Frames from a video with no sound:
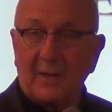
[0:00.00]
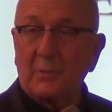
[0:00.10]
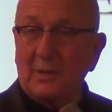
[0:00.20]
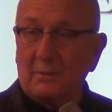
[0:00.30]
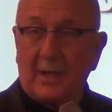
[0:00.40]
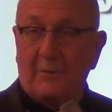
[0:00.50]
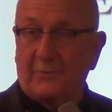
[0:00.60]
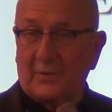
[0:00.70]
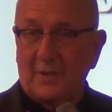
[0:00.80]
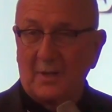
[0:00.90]
name and
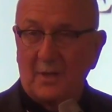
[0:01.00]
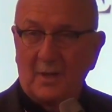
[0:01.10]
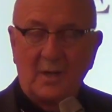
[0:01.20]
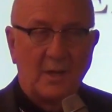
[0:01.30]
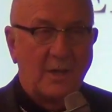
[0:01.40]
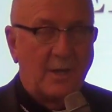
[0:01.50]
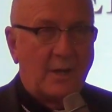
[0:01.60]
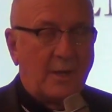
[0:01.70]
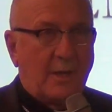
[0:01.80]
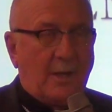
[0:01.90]
left.
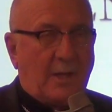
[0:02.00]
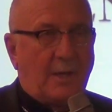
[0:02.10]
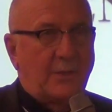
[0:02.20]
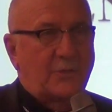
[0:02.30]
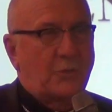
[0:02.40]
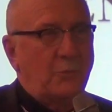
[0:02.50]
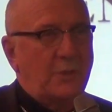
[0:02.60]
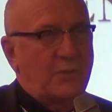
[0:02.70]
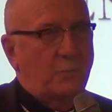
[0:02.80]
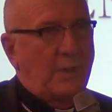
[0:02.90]
And as soon
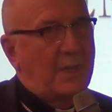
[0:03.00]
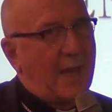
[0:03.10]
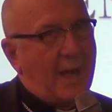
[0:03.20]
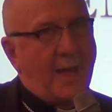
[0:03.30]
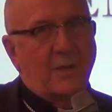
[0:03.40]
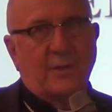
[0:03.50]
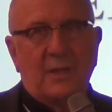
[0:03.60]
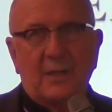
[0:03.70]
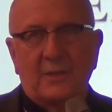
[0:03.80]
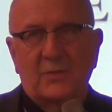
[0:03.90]
as we got out of
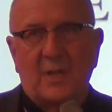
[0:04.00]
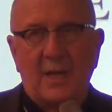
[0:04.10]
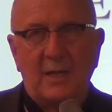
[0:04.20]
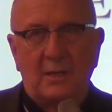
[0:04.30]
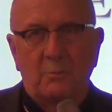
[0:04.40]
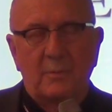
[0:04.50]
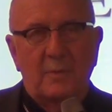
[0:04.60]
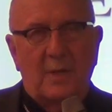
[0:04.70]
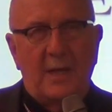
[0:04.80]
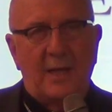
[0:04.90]
the
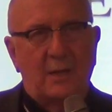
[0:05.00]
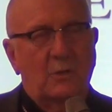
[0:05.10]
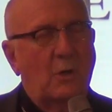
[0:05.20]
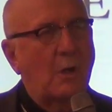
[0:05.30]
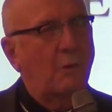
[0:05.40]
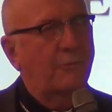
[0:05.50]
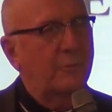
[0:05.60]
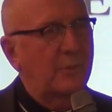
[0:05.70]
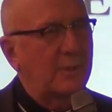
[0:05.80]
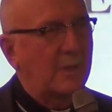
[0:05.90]
stadium, I had a call from